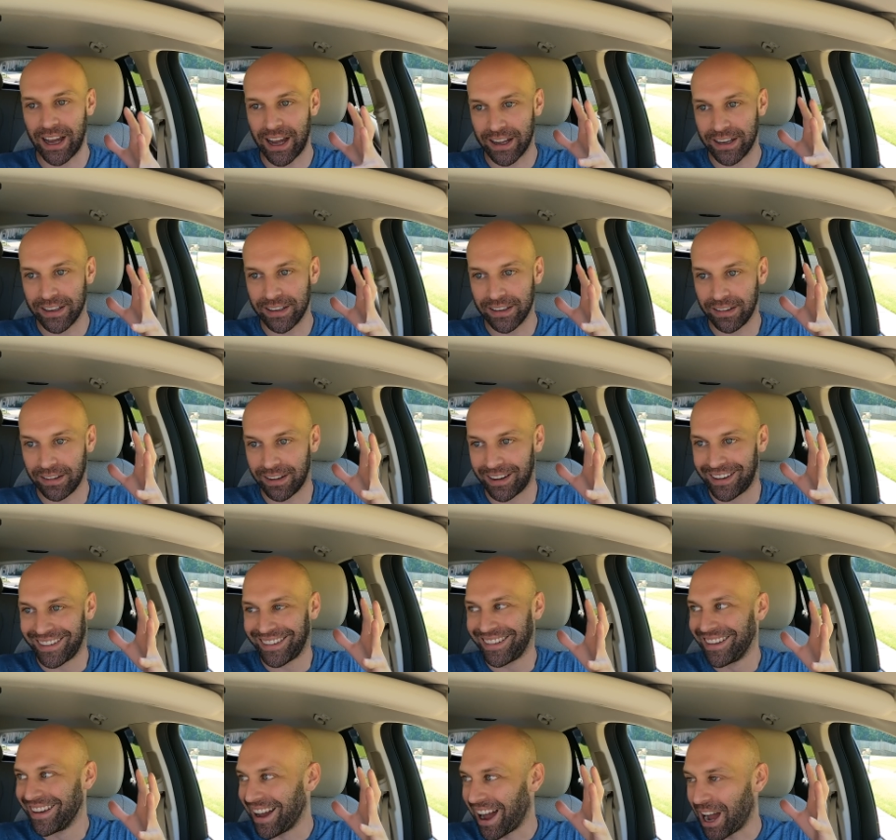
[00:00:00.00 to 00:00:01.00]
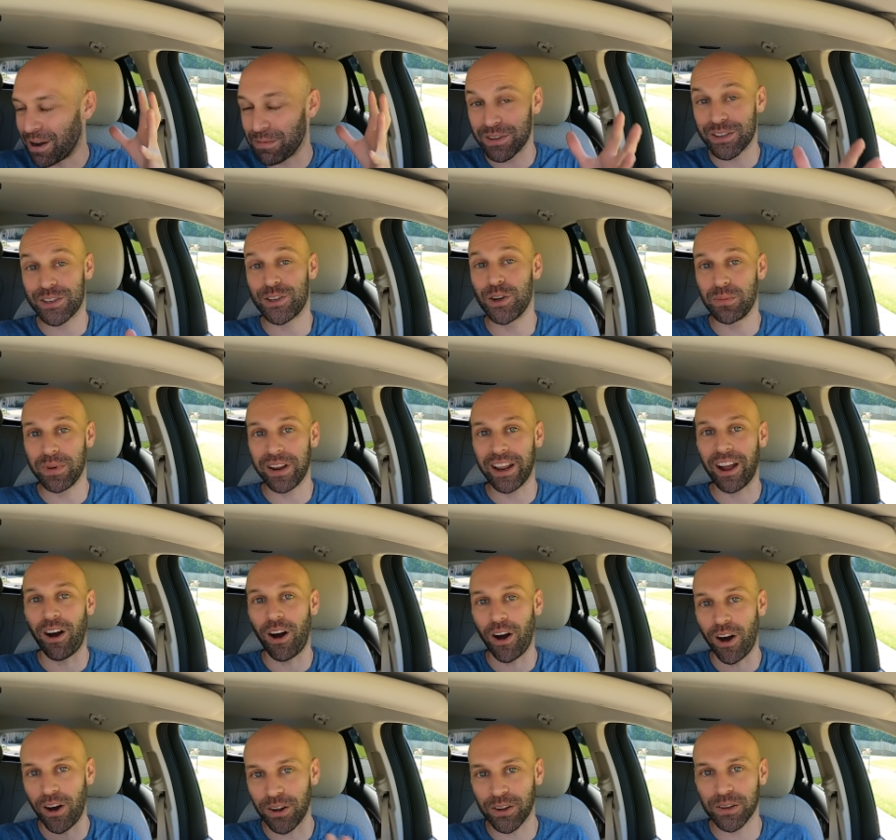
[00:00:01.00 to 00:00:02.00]
I'm assuming
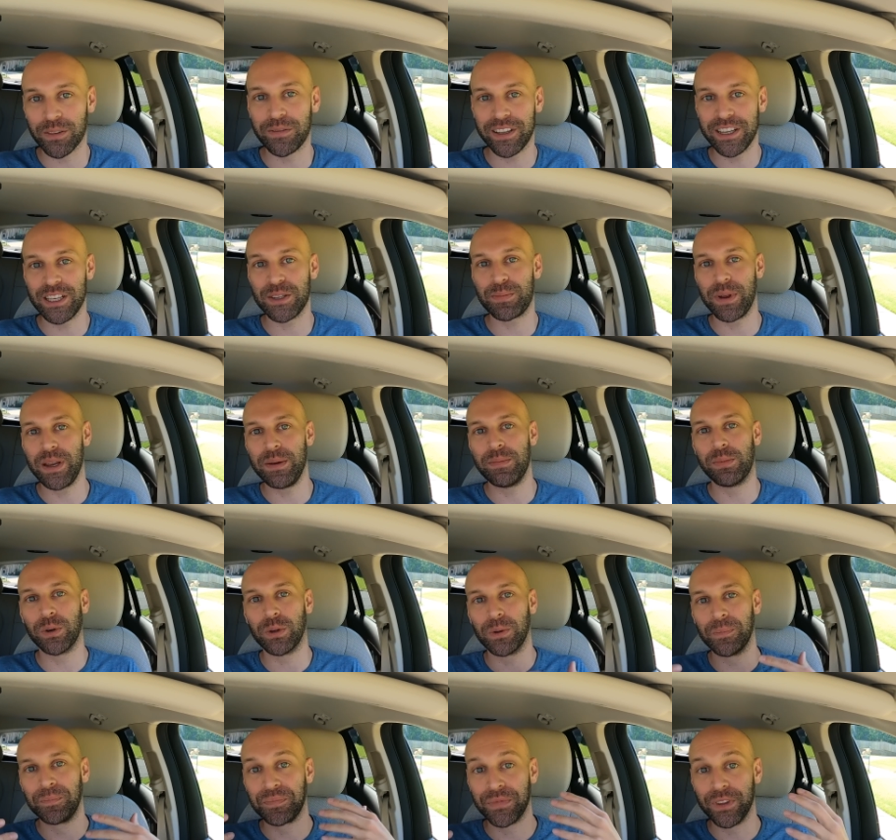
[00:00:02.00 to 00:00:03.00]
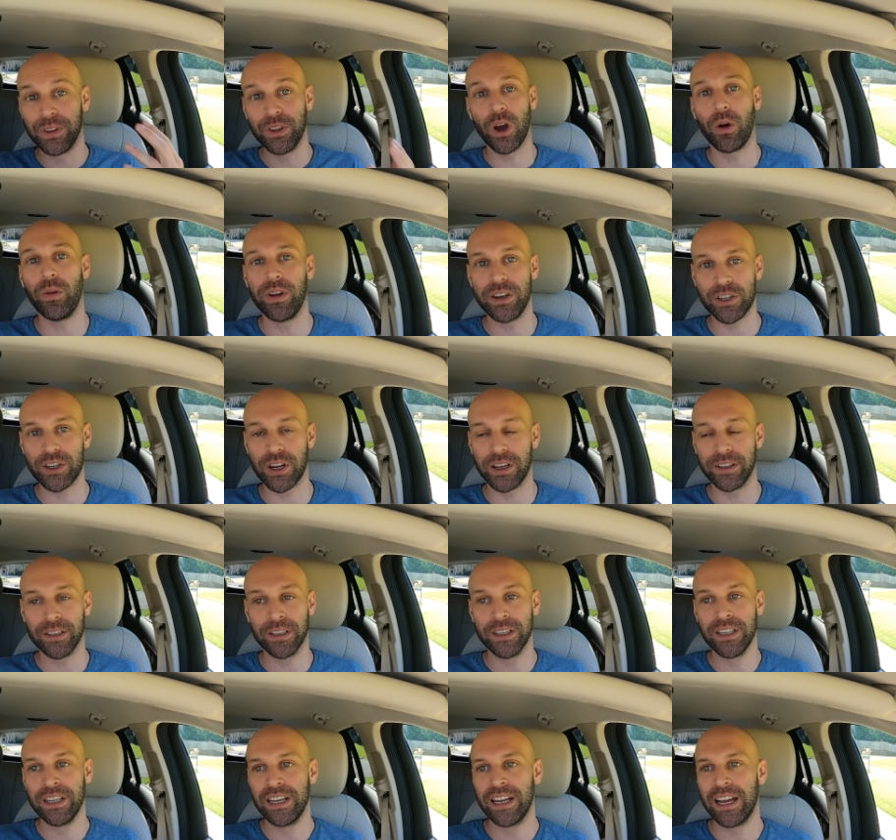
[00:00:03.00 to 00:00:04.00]
all of these people know each
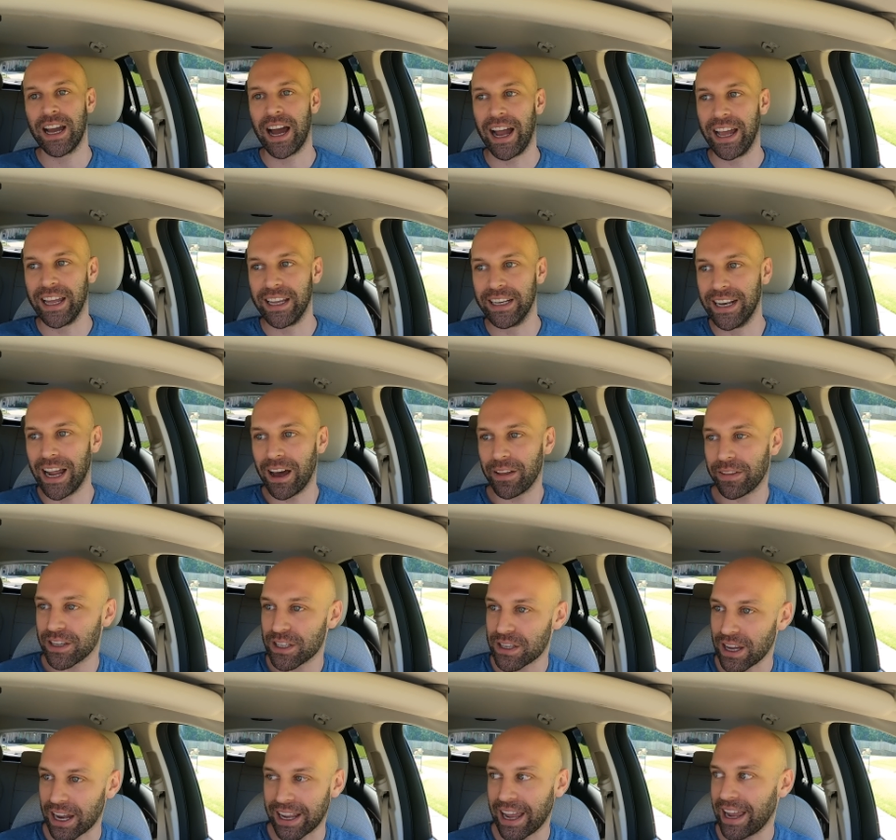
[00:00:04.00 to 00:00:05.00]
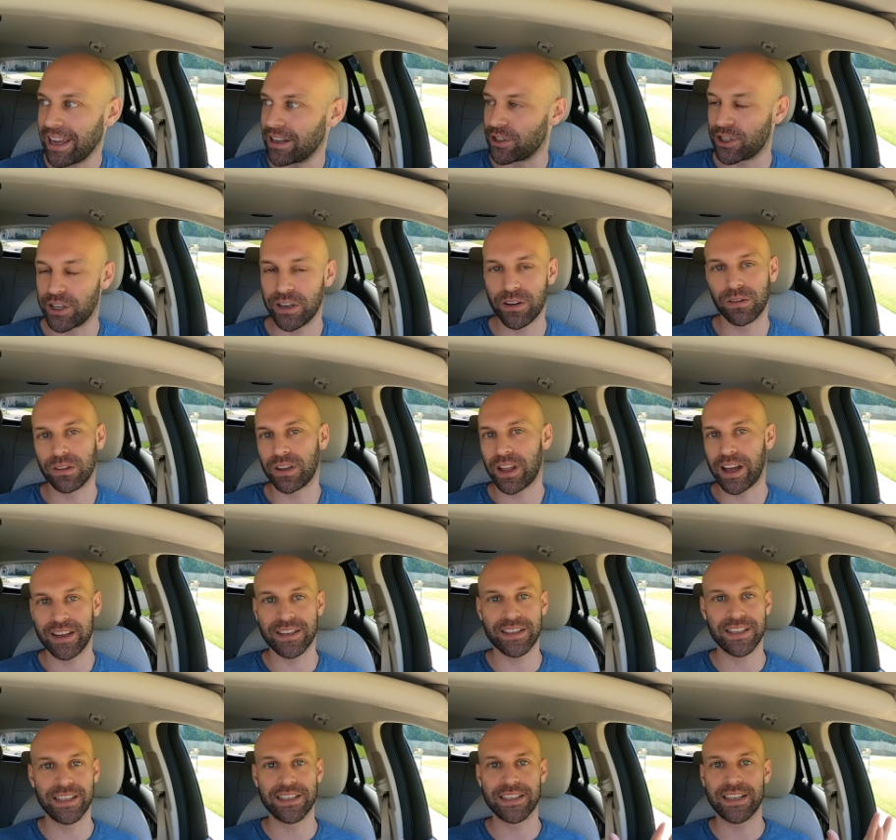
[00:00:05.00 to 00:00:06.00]
other. And now this, I can't
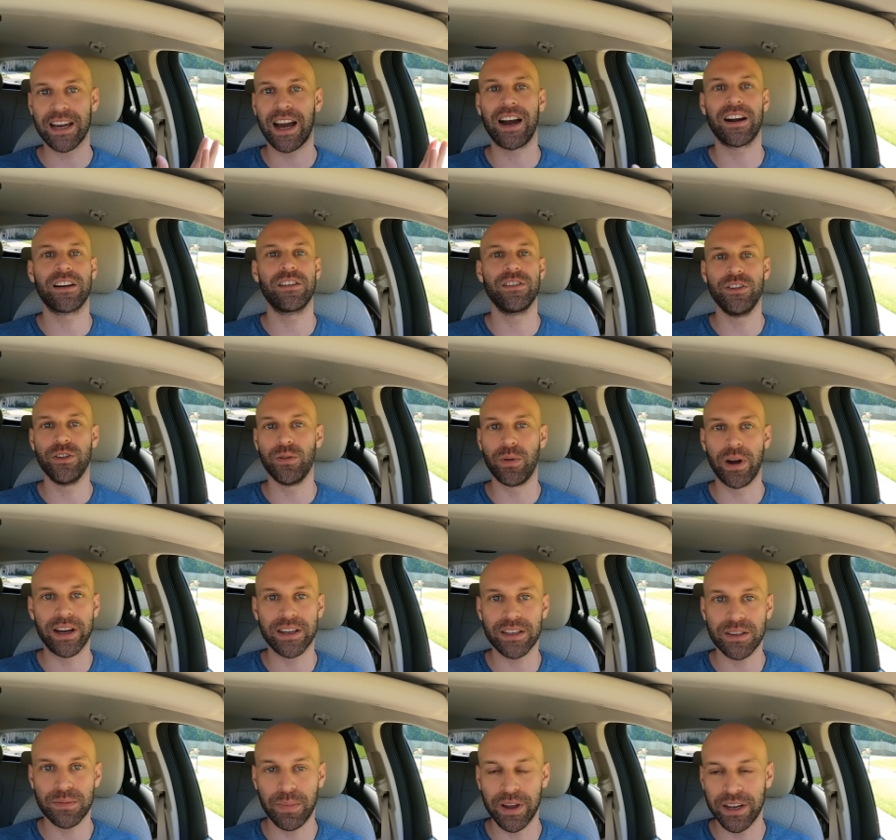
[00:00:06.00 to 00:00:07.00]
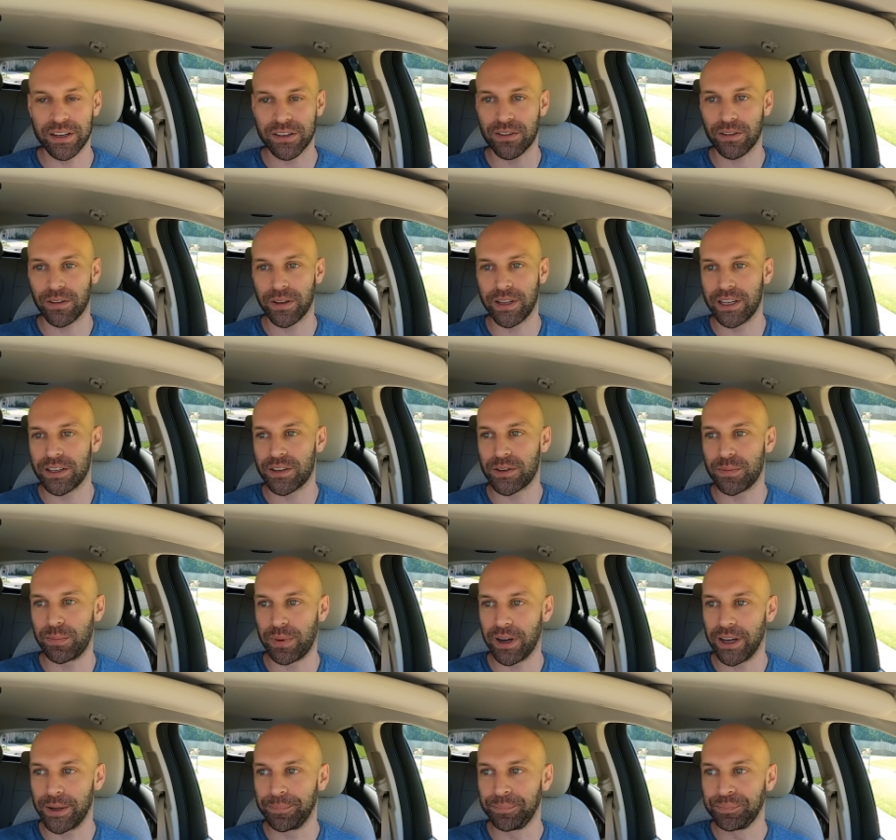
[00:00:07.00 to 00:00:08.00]
generalize the entire US based on this,
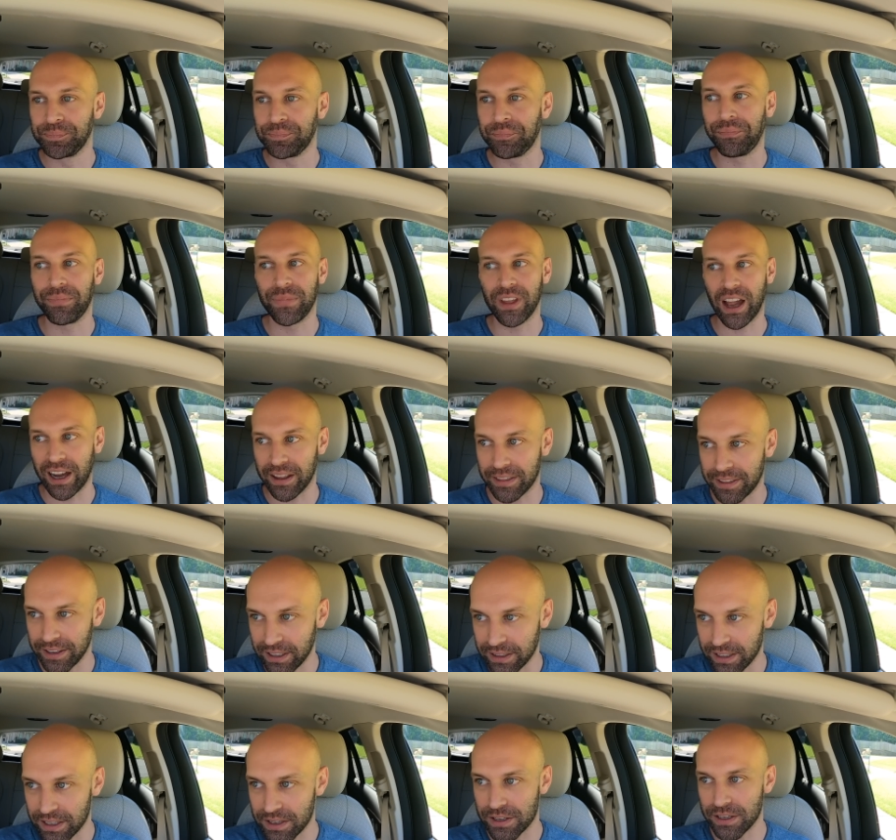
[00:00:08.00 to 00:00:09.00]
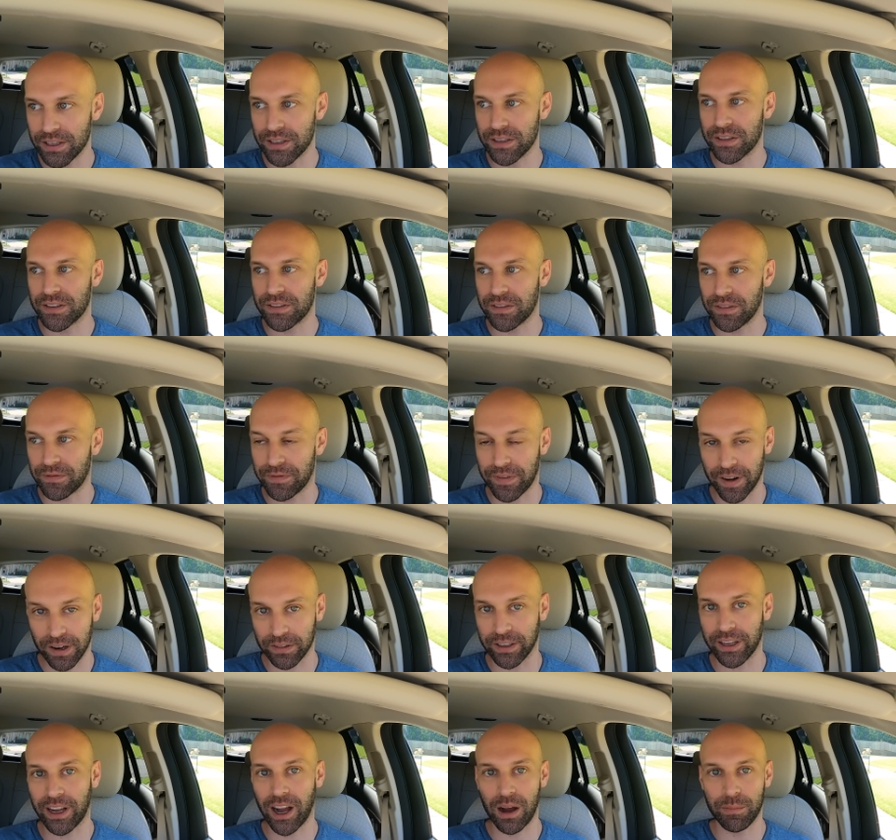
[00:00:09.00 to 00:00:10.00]
but I think this is
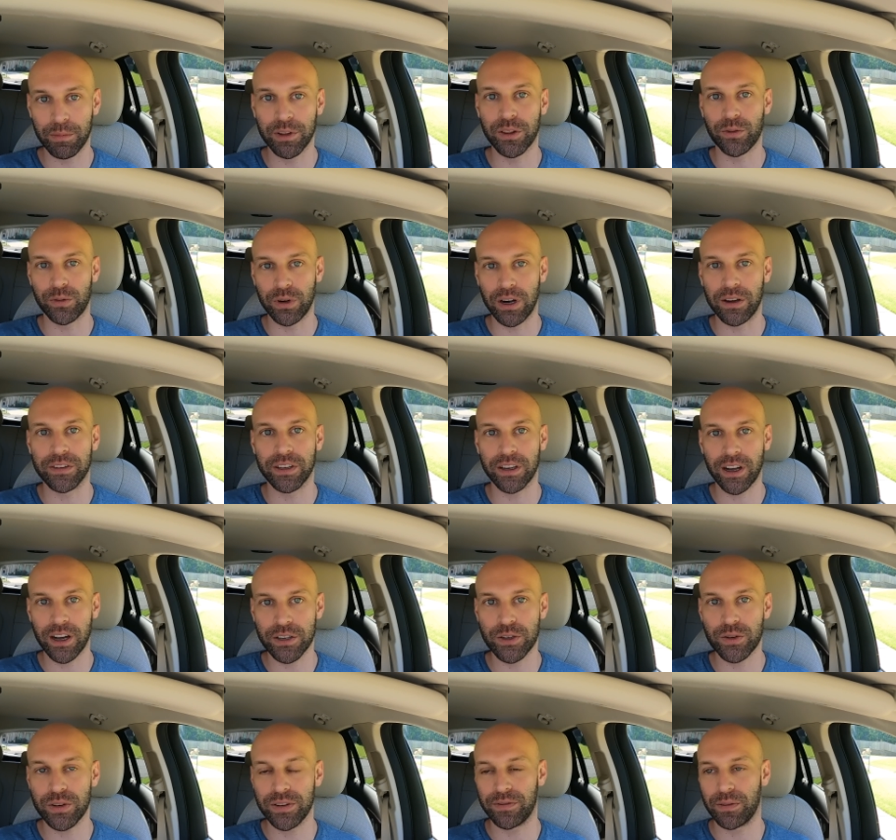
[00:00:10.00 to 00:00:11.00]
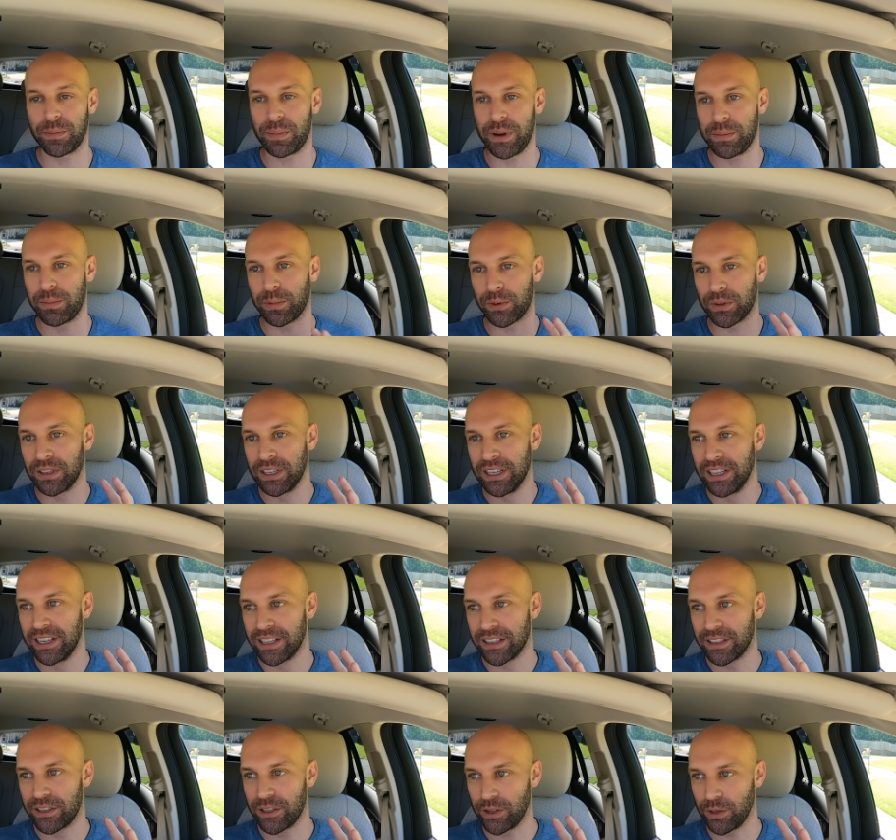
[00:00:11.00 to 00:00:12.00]
fairly common throughout the country for people
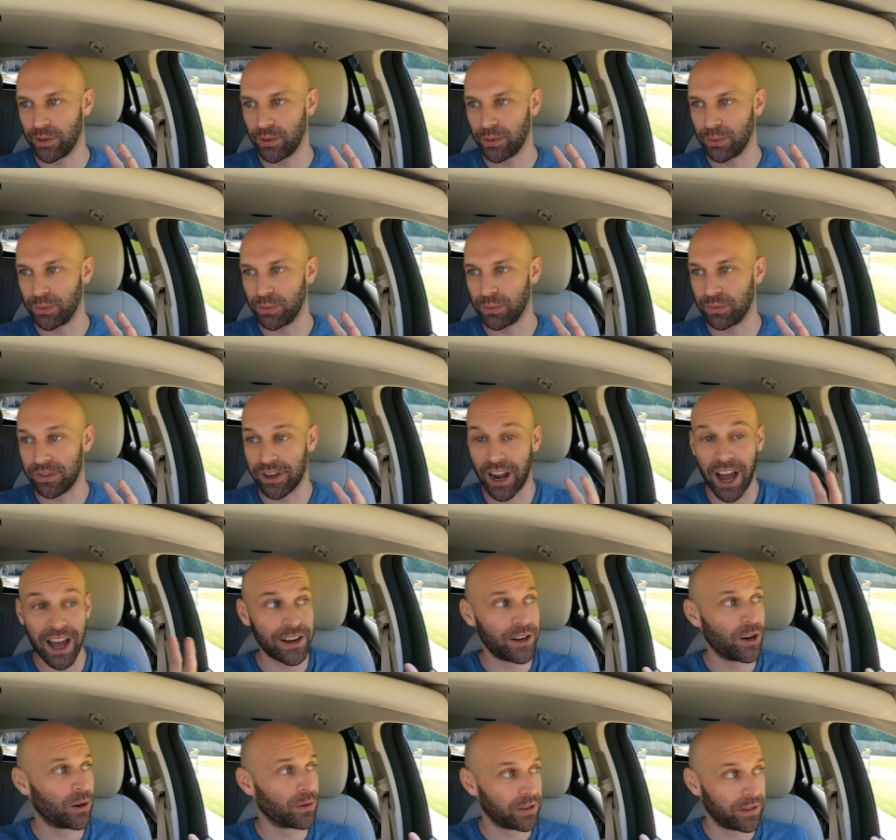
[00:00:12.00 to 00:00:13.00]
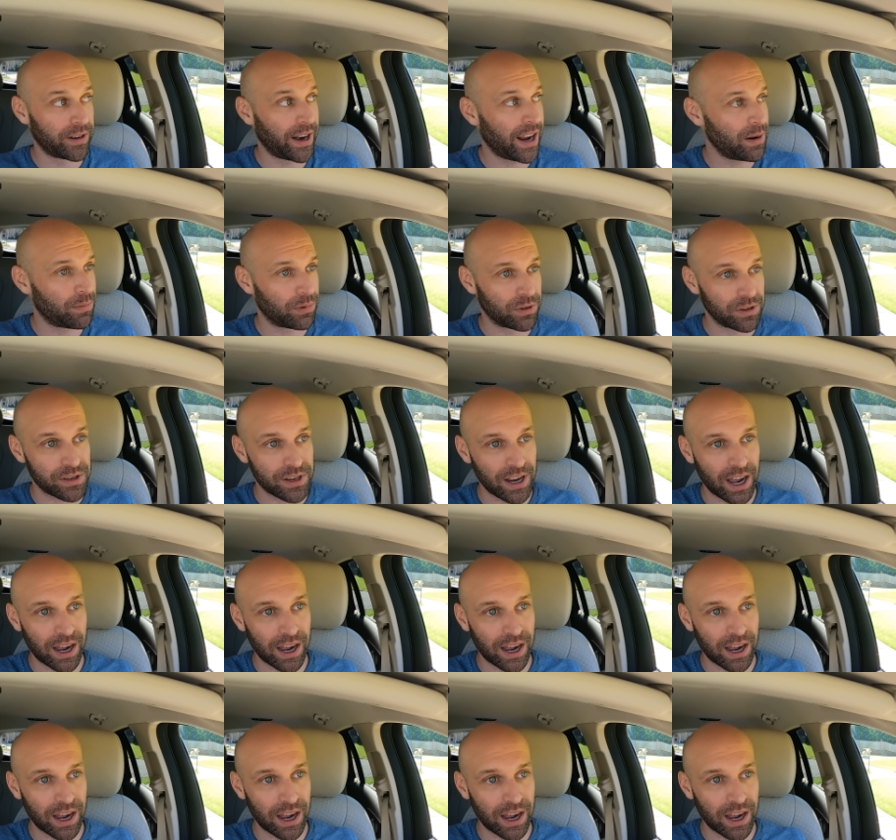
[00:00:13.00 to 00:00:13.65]
to not know their neighbors.